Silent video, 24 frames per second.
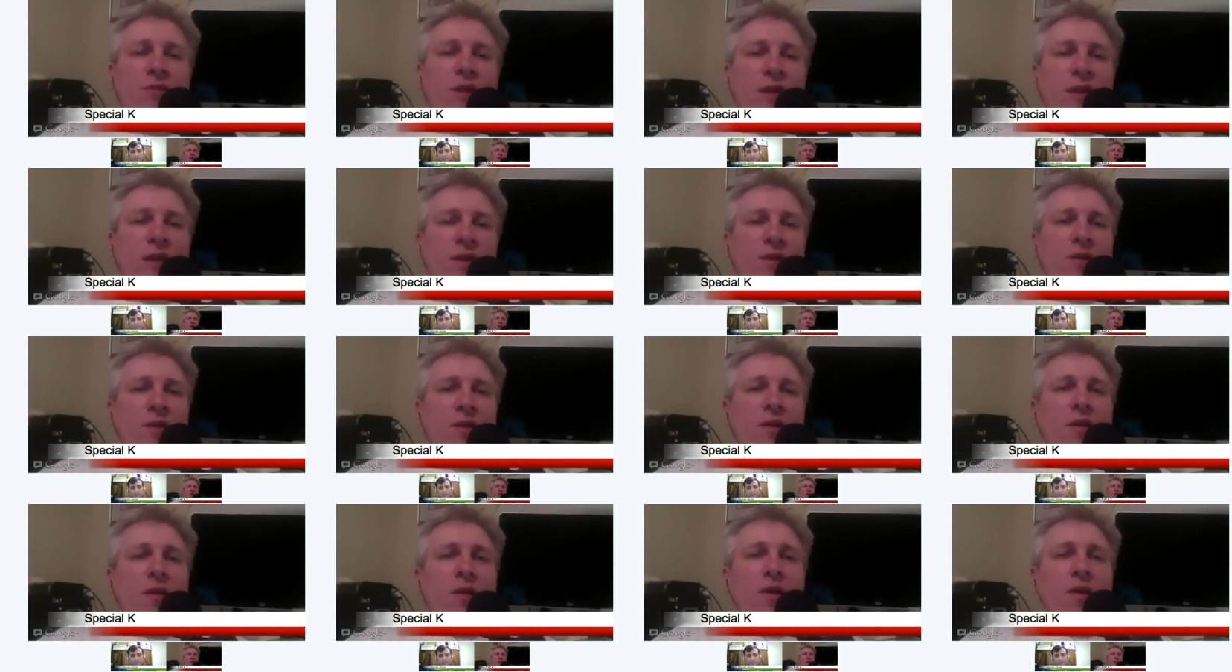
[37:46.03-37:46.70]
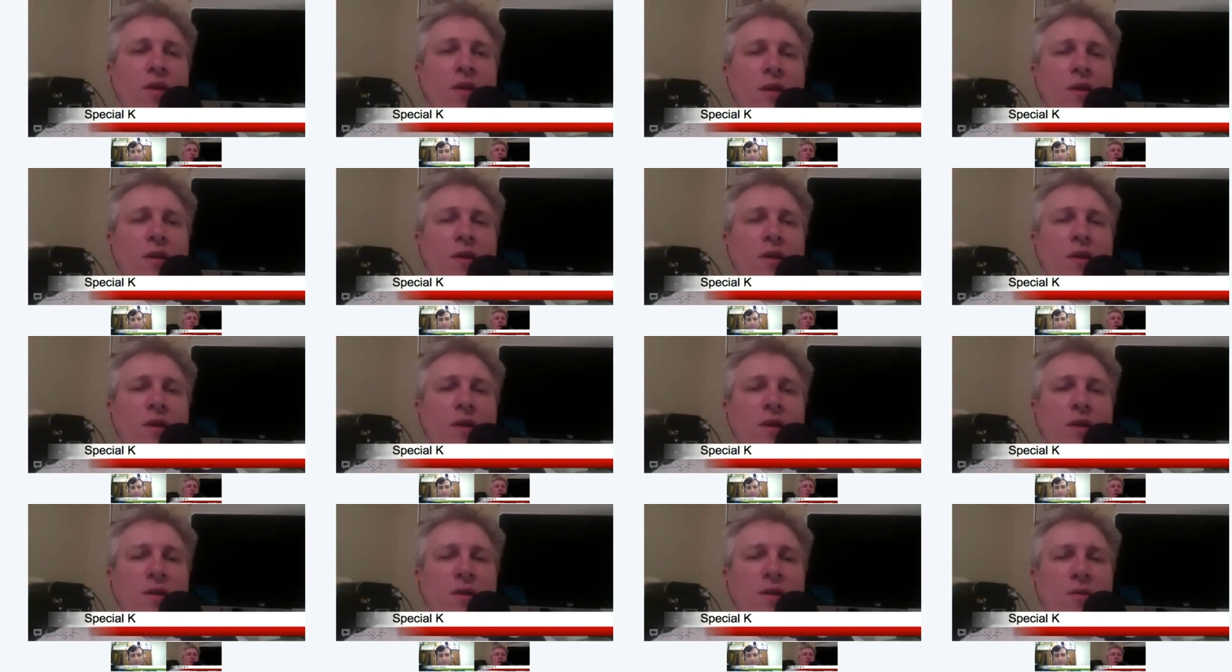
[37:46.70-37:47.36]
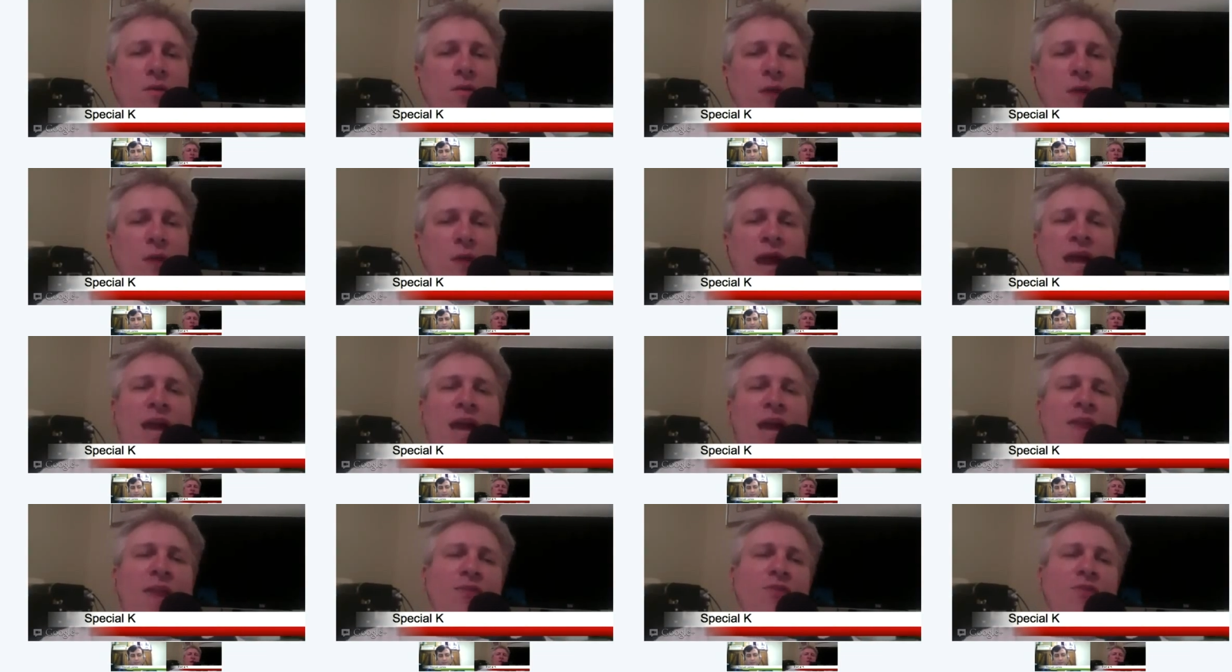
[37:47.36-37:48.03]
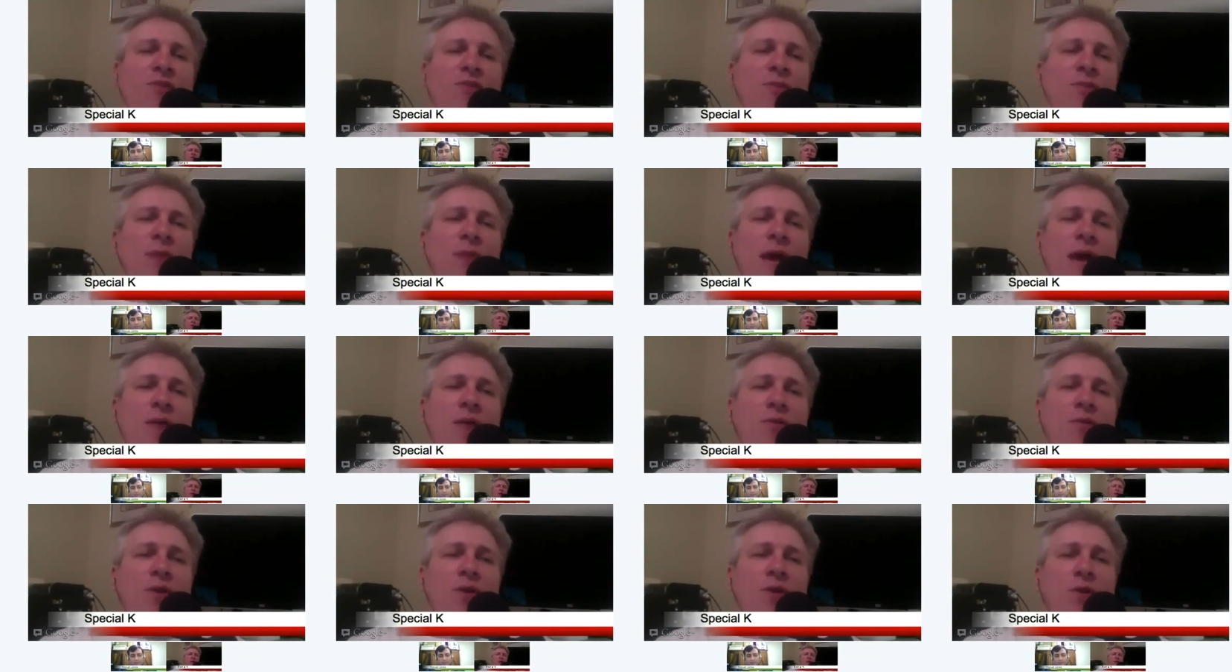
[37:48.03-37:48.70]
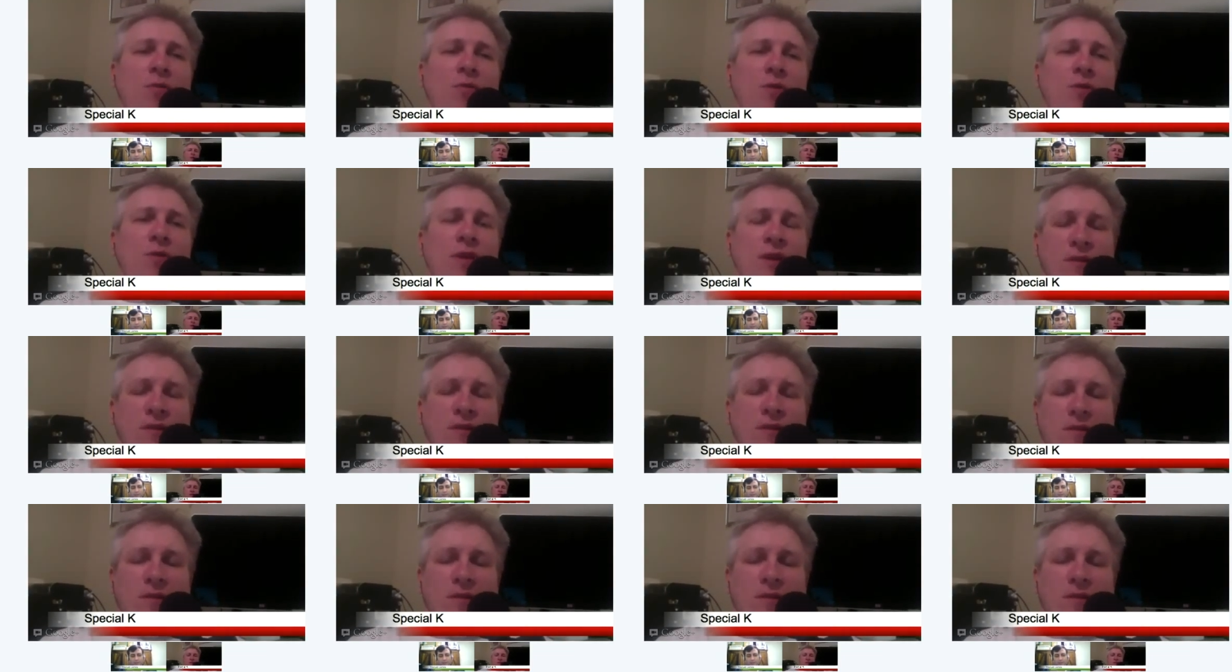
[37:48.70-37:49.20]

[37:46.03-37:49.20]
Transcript: I have to somehow know that